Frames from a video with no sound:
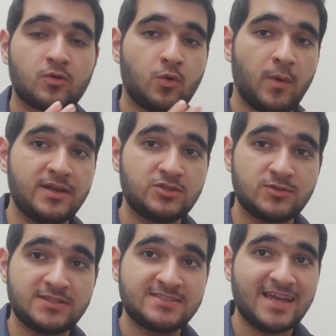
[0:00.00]
Going to
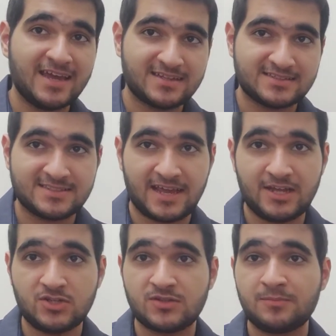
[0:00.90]
the second
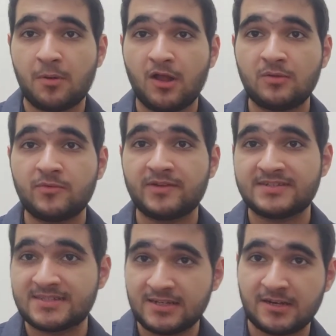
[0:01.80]
stage, the polymer
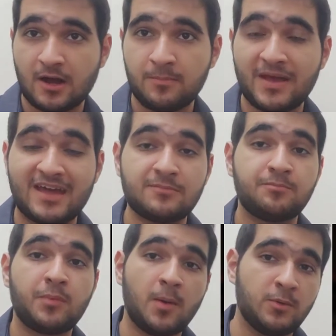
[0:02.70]
is heated up and
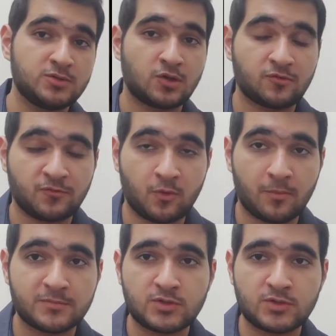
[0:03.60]
bubbles are formed.